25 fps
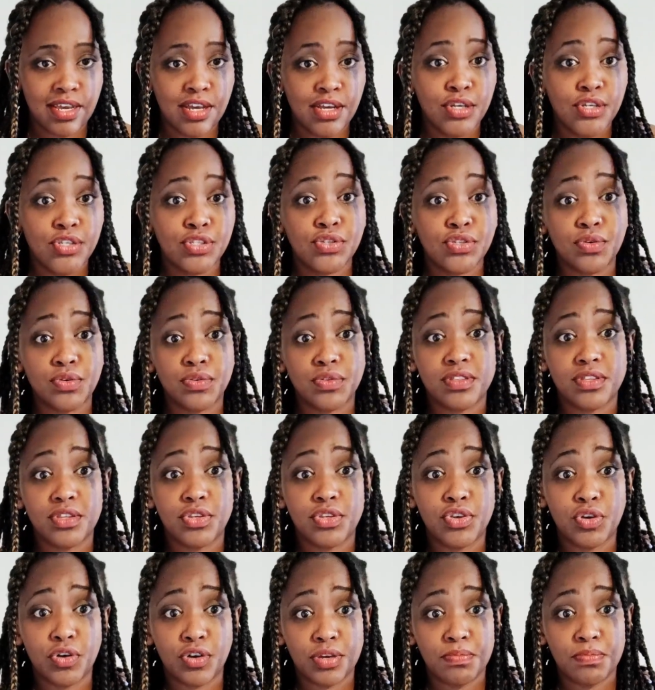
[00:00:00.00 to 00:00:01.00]
So
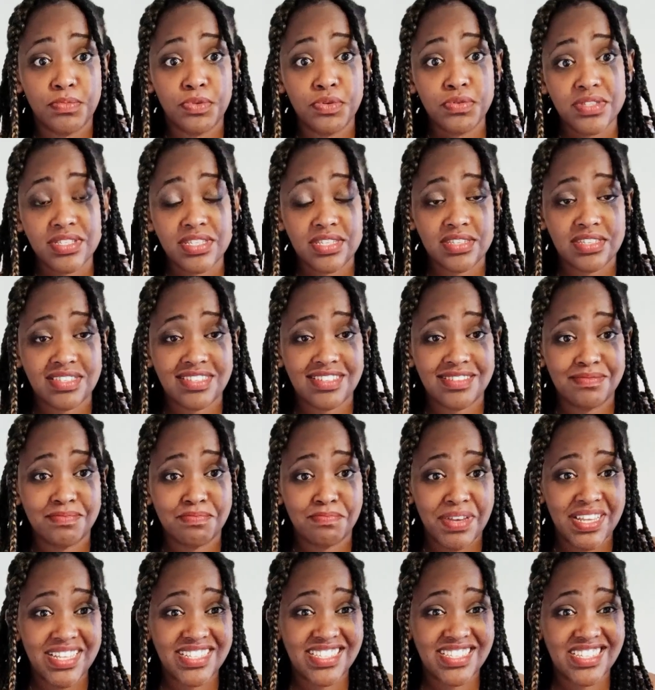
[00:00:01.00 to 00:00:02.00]
your immune system
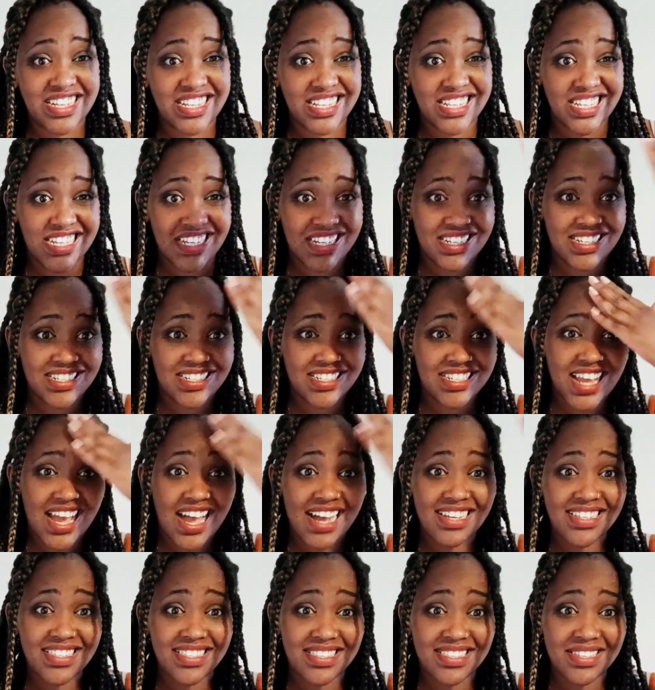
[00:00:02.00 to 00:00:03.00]
basically
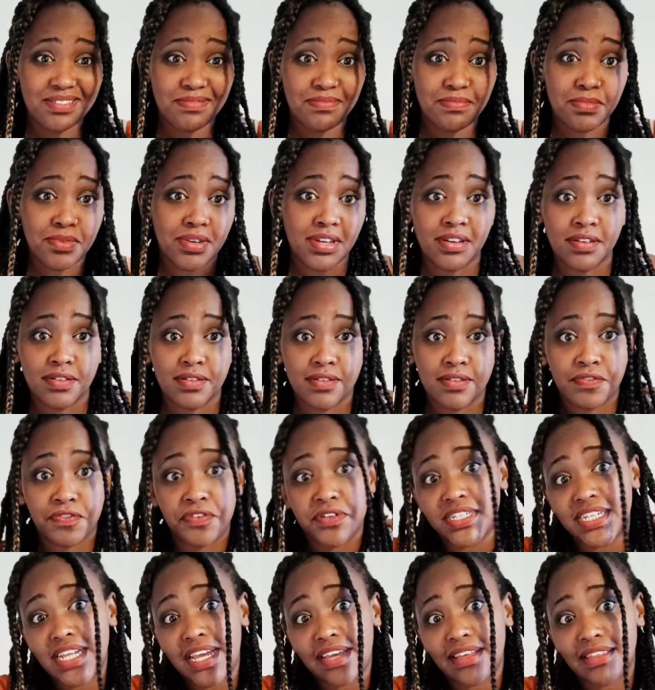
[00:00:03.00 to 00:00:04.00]
tags them for
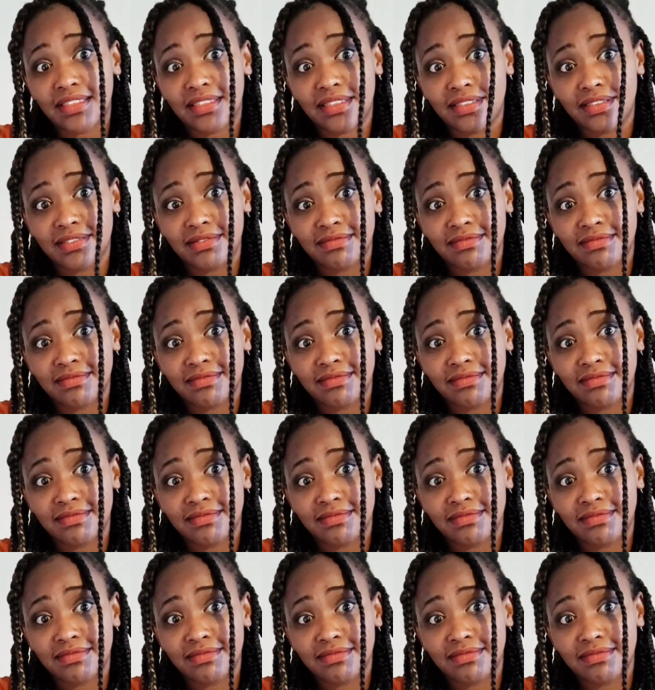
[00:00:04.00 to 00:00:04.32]
death.